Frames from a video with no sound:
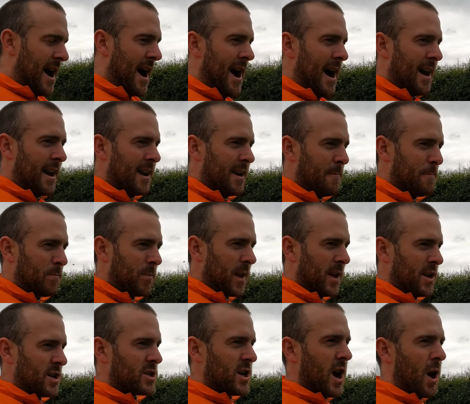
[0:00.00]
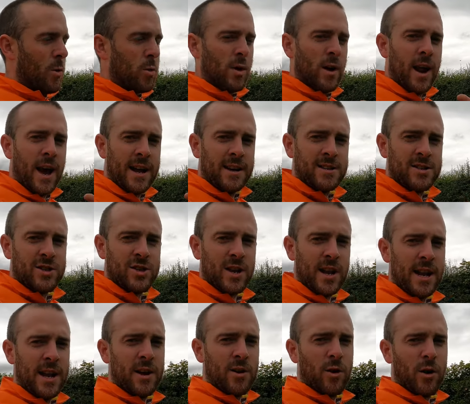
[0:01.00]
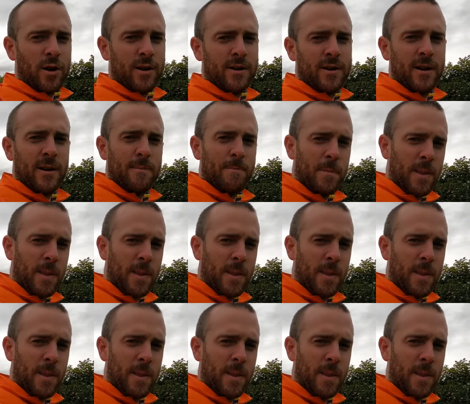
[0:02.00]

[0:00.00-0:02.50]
and it just outlines really good